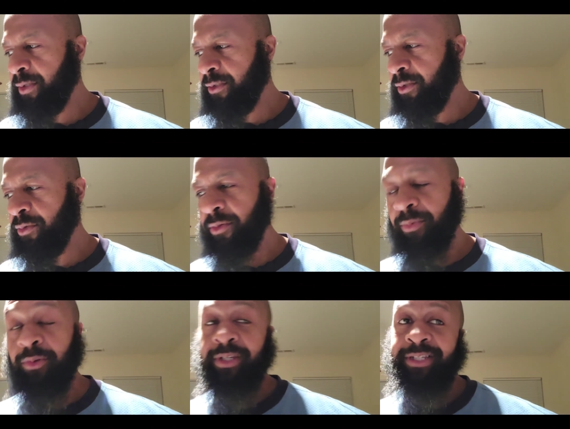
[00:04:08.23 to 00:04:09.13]
certain
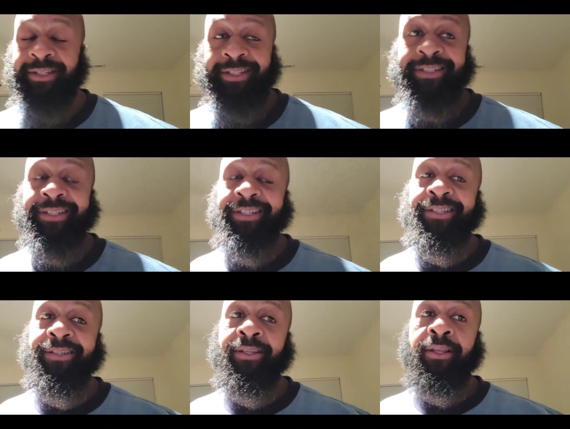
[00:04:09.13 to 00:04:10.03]
communities at least,
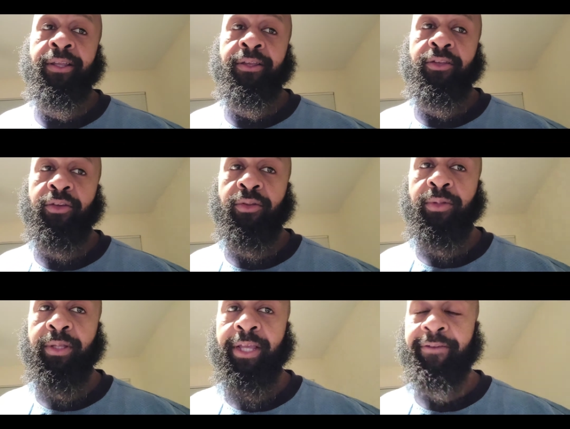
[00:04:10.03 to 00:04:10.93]
and you
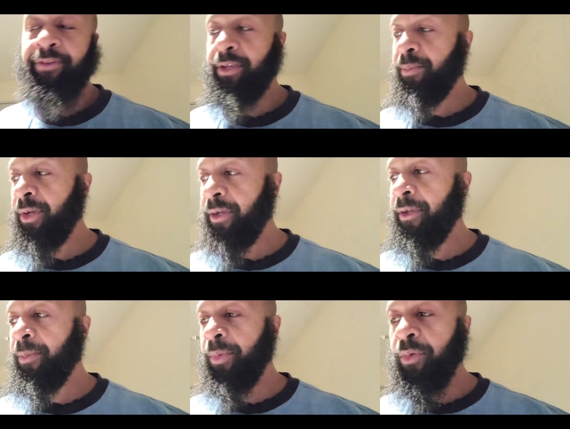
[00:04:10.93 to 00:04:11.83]
know, the African
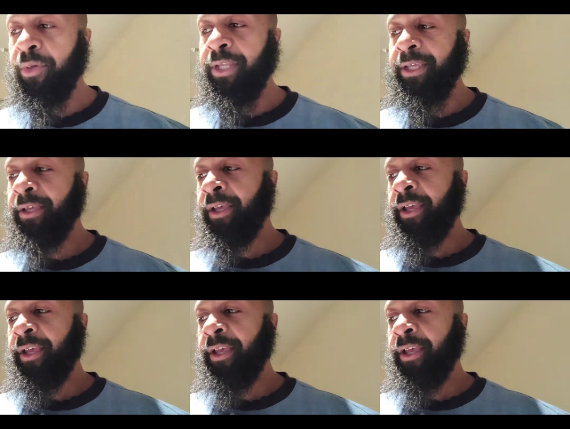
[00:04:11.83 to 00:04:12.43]
American community,